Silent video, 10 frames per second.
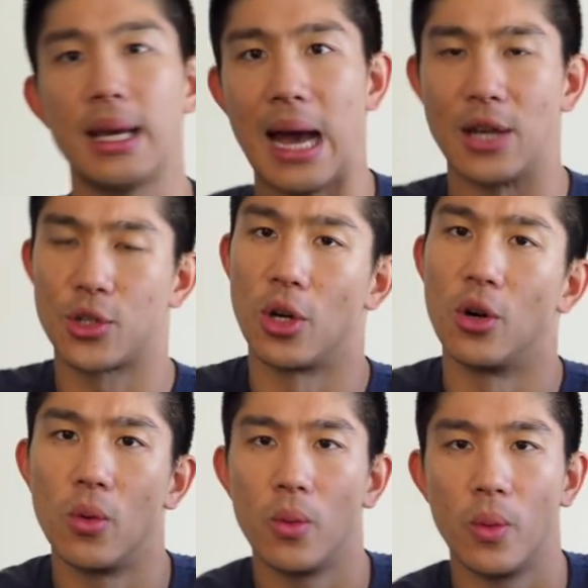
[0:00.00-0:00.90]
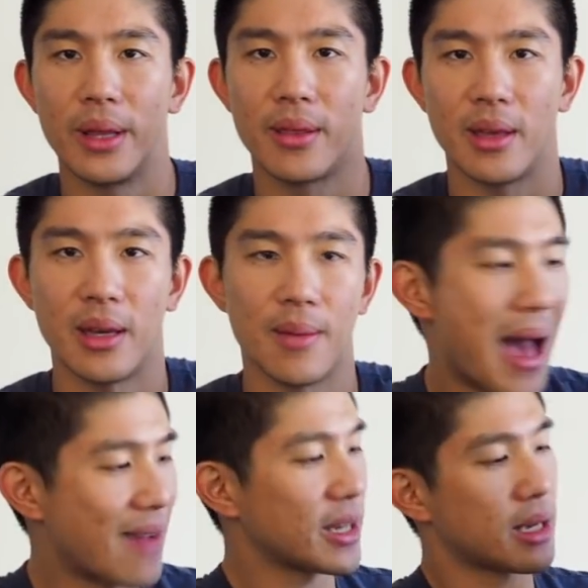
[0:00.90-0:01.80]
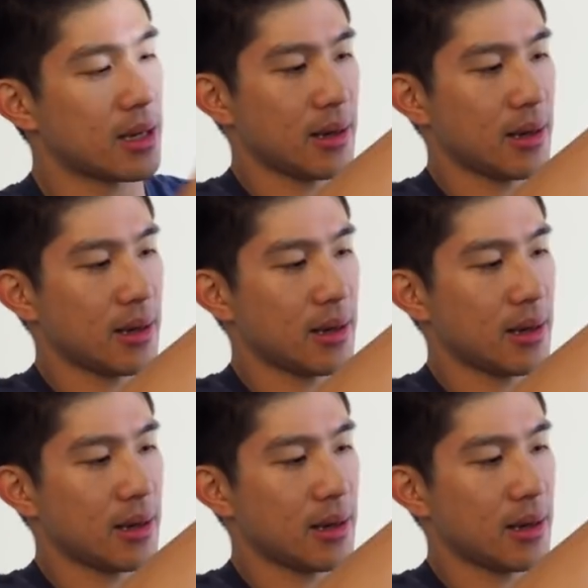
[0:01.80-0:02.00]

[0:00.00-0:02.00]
Yeah, so with the Mavic,